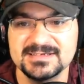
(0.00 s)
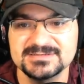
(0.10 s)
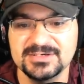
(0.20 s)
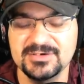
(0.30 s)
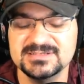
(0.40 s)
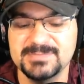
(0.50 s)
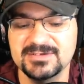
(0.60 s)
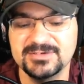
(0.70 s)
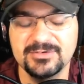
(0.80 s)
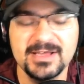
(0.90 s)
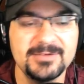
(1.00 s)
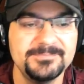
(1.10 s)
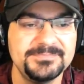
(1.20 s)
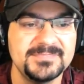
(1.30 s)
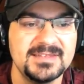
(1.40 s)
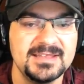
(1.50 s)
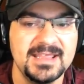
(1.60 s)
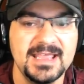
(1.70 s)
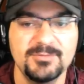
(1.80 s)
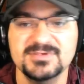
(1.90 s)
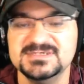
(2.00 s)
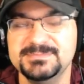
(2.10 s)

So it's about to go down, and once